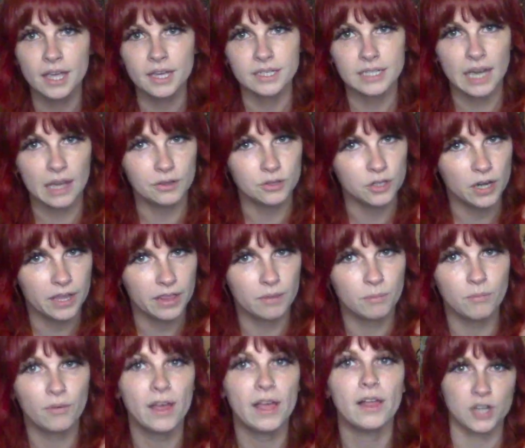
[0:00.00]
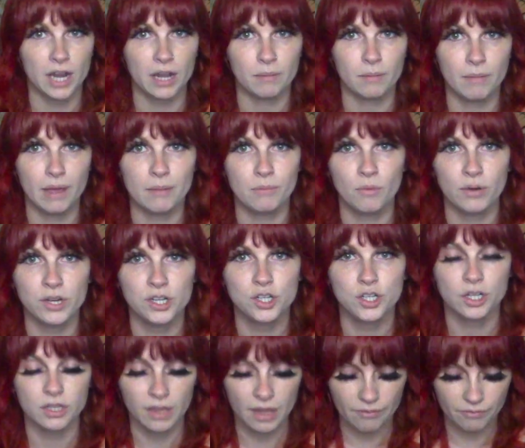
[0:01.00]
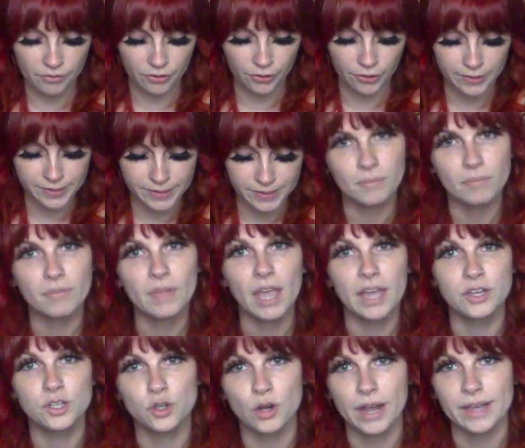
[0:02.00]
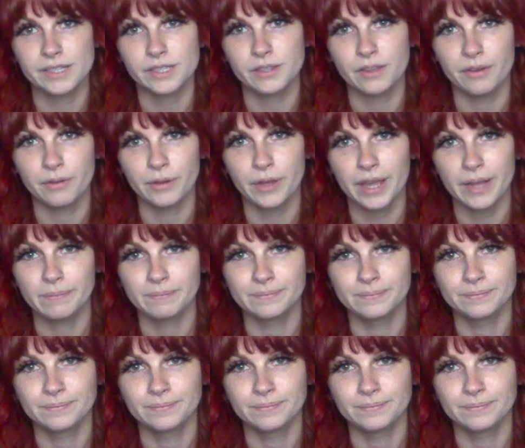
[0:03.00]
towel dry them well, check my moisture levels, and dry slowly.